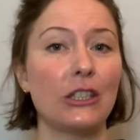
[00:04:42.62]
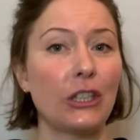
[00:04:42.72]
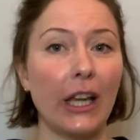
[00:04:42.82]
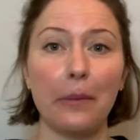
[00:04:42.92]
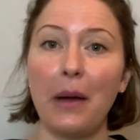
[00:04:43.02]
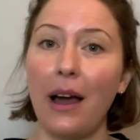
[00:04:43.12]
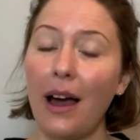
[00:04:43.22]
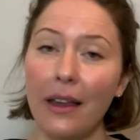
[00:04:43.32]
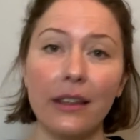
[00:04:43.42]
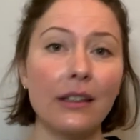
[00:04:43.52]
Check my
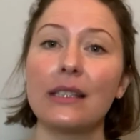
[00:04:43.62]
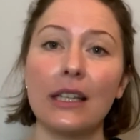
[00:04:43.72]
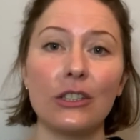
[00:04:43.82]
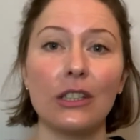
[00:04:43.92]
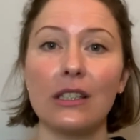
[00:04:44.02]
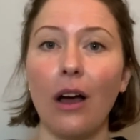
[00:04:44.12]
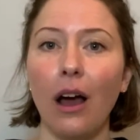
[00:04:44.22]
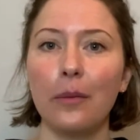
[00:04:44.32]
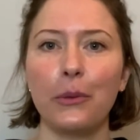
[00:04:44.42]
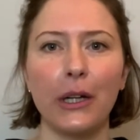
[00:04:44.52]
other sessions
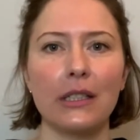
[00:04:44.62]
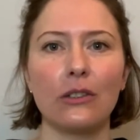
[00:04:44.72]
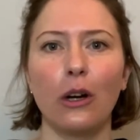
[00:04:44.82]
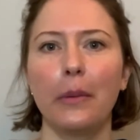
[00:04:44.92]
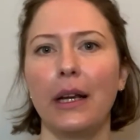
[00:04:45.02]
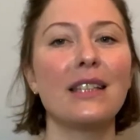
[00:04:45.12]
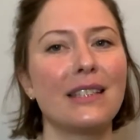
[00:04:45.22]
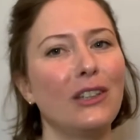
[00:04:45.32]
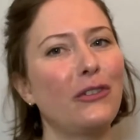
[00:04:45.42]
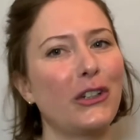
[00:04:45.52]
on brainstorming and
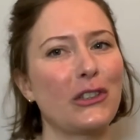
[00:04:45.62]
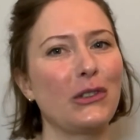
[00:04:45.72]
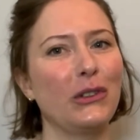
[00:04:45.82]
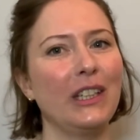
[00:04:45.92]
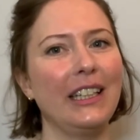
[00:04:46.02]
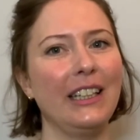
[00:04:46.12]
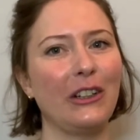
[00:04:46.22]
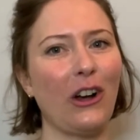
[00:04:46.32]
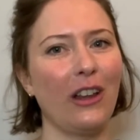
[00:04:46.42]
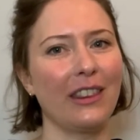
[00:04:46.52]
see you very soon
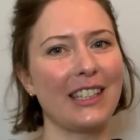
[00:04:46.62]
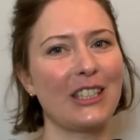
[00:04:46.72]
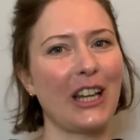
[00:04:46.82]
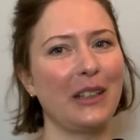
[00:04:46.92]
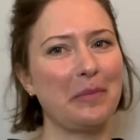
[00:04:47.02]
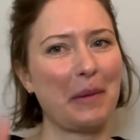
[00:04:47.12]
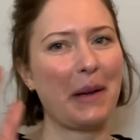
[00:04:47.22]
here on this channel. Bye-bye.